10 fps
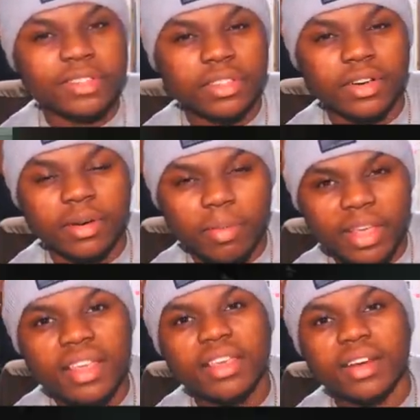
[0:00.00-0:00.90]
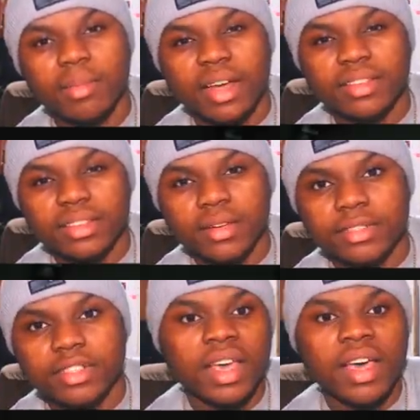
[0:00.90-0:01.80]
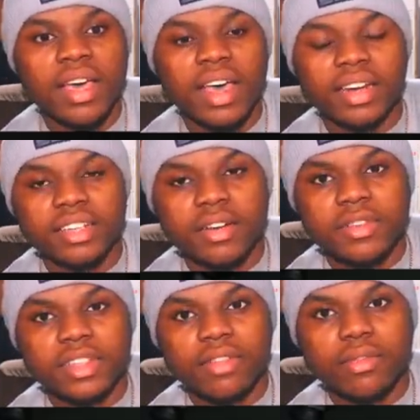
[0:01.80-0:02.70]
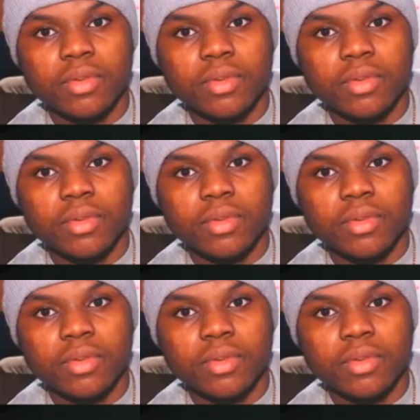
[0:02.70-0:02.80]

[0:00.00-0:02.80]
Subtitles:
your opinion about the subject. At a surface level, one